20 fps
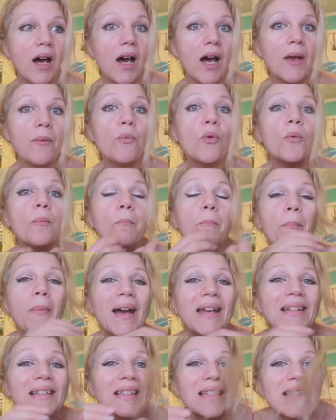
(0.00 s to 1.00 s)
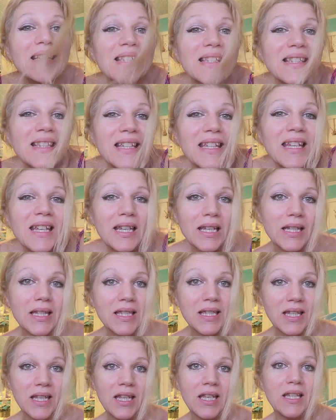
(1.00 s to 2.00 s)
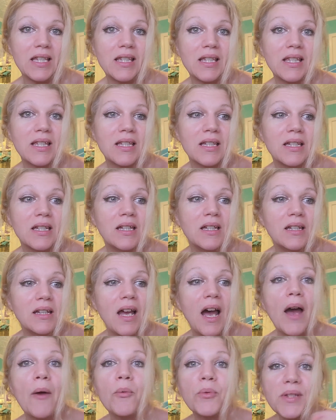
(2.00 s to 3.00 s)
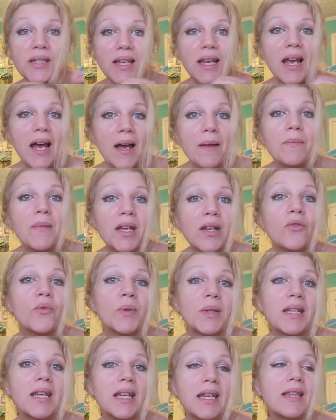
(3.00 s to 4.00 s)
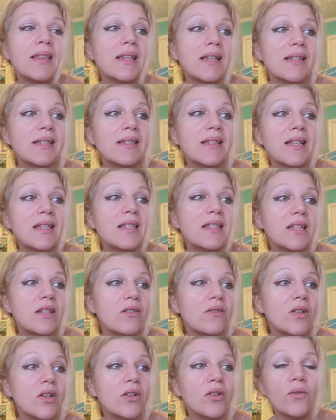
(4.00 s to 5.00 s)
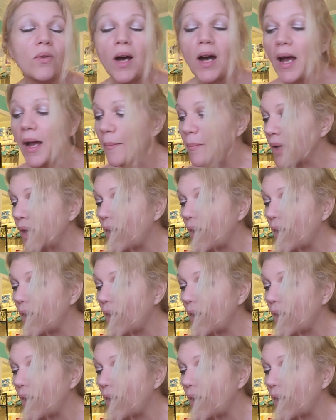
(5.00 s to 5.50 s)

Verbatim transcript: I will mindlessly eat it. I will say, I'm not going to eat this. Next thing you know, I'm